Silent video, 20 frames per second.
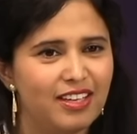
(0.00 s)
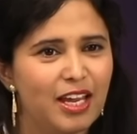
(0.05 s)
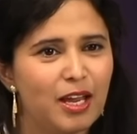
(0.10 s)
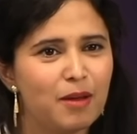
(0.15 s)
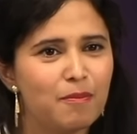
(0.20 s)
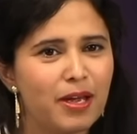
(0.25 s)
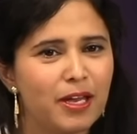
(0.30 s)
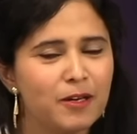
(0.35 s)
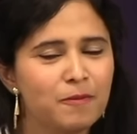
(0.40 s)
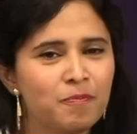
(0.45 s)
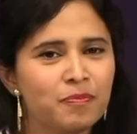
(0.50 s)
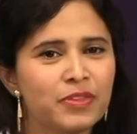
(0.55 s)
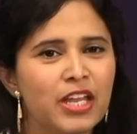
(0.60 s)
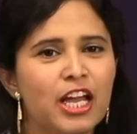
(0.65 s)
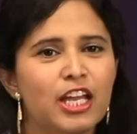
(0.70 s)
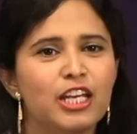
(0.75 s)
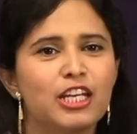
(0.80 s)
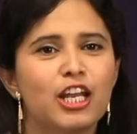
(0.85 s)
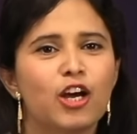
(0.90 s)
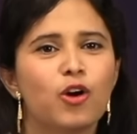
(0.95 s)
Amen.
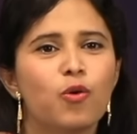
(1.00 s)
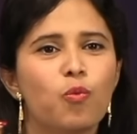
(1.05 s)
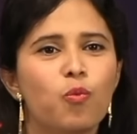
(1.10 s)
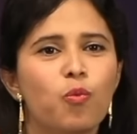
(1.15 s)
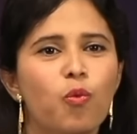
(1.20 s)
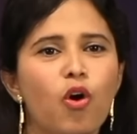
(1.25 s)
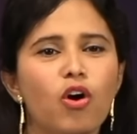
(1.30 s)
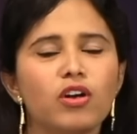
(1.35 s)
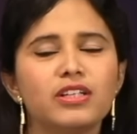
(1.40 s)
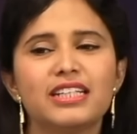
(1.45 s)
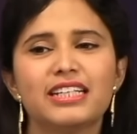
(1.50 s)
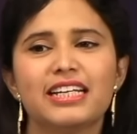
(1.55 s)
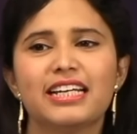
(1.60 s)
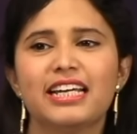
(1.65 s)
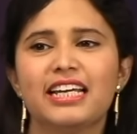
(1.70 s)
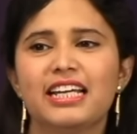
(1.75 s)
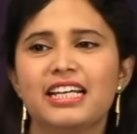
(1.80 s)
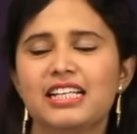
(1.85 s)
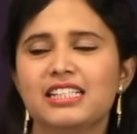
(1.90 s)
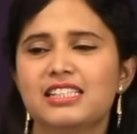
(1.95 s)
Now, what
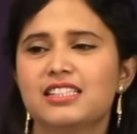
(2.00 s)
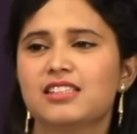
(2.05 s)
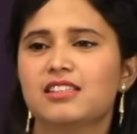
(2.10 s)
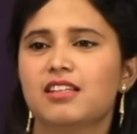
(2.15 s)
is